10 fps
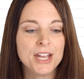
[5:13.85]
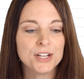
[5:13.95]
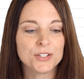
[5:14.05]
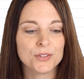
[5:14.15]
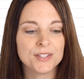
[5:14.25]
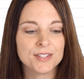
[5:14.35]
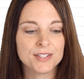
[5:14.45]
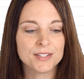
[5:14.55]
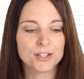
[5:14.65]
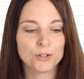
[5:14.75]
So this
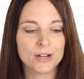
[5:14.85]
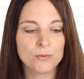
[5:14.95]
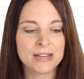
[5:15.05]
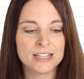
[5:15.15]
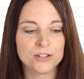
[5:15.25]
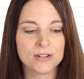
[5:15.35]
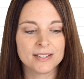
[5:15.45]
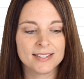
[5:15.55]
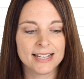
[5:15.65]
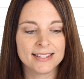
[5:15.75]
is a great way that you
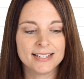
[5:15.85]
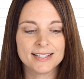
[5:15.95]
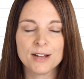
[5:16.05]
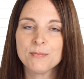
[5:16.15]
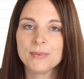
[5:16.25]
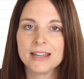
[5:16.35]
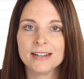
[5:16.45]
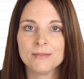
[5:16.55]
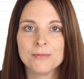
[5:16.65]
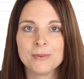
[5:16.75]
can set this up
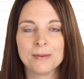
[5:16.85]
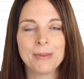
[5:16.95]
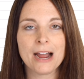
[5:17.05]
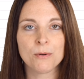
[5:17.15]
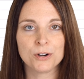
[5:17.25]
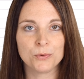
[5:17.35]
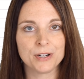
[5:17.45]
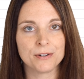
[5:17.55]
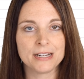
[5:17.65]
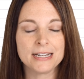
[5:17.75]
and in Power
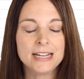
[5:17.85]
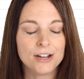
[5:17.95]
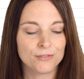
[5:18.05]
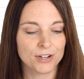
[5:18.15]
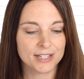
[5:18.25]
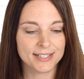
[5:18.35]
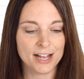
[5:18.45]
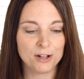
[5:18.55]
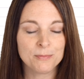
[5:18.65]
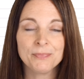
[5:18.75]
Query for
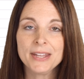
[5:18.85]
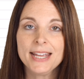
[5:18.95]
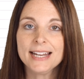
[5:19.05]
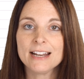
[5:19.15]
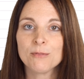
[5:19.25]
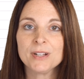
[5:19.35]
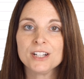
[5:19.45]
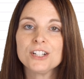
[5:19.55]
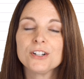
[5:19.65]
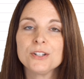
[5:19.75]
Excel. Now I'm going
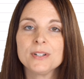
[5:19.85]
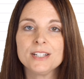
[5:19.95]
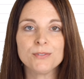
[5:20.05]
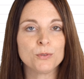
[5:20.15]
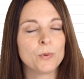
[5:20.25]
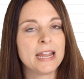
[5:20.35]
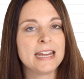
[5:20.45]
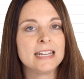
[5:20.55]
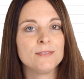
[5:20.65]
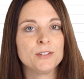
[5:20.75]
to show you a different
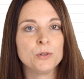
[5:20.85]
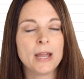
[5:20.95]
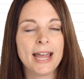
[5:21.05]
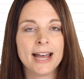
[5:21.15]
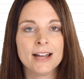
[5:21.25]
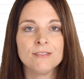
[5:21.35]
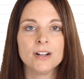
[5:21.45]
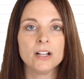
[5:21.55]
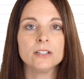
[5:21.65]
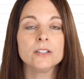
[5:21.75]
way if you have
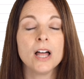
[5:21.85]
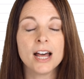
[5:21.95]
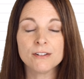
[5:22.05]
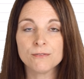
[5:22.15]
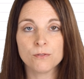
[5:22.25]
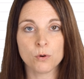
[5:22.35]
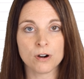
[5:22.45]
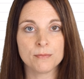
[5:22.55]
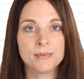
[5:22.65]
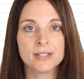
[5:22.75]
a lot of
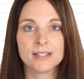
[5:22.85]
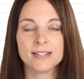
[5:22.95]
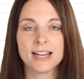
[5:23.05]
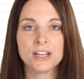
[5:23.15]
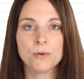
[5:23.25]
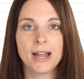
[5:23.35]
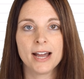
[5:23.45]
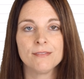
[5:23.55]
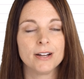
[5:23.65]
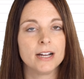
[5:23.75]
forms. Say you
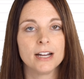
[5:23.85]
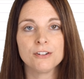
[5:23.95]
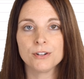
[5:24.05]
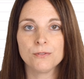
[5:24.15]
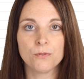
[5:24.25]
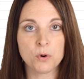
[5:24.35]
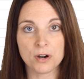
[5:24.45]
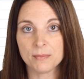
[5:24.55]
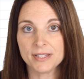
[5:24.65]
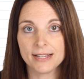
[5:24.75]
have one hundred
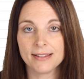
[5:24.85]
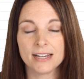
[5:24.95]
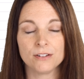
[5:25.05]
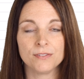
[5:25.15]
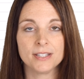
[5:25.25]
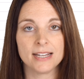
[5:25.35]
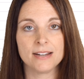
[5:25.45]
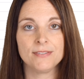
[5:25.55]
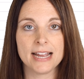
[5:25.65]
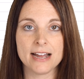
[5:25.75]
forms that you've
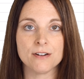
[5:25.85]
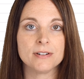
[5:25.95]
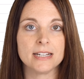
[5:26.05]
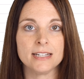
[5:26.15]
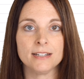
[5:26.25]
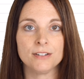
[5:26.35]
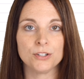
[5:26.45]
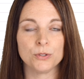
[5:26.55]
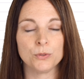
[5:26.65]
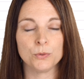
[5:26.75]
saved out
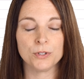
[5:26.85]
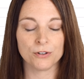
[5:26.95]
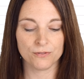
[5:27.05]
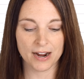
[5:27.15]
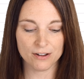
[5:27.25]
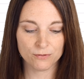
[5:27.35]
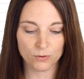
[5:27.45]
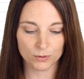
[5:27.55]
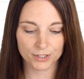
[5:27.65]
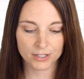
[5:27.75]
into your file
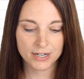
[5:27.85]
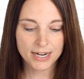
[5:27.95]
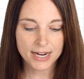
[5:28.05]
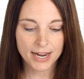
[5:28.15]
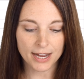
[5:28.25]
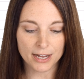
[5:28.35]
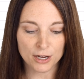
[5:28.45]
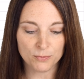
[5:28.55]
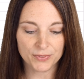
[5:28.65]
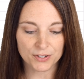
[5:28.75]
folder.
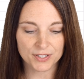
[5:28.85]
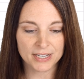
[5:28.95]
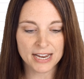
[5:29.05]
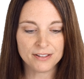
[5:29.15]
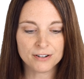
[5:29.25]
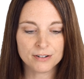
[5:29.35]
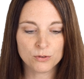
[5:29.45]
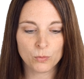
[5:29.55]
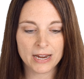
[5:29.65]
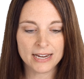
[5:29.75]
Um, there's another
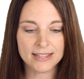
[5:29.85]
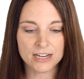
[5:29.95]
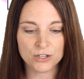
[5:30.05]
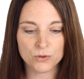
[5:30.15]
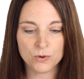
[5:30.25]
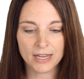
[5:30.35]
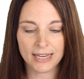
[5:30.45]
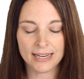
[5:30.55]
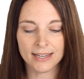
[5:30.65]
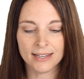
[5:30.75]
way that you
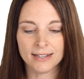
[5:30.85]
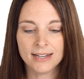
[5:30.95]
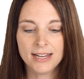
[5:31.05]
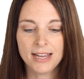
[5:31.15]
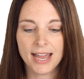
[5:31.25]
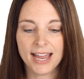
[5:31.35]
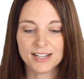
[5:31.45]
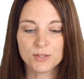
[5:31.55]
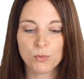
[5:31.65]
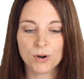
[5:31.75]
can
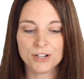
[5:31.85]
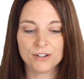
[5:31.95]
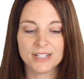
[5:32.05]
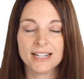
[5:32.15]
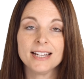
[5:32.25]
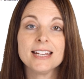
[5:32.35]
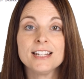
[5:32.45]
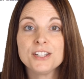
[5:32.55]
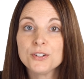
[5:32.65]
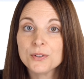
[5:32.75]
export your data
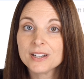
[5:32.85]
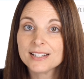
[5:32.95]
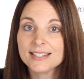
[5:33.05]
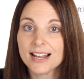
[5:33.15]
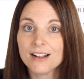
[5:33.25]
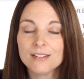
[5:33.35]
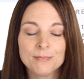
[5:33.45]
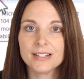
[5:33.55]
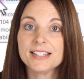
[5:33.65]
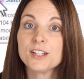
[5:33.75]
into Excel.
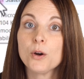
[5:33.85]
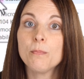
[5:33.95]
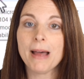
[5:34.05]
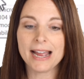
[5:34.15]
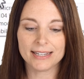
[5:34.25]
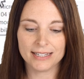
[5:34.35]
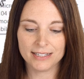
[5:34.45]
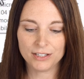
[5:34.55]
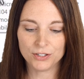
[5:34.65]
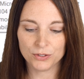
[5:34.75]
Let's go back
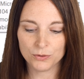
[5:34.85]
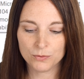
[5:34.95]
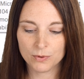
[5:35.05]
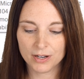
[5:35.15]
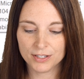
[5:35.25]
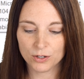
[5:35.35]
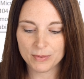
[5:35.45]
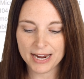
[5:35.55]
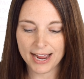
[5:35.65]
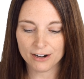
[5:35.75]
into
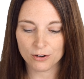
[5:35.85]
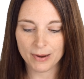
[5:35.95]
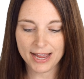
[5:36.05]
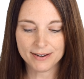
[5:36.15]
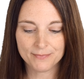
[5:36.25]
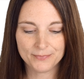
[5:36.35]
Adobe Acrobat.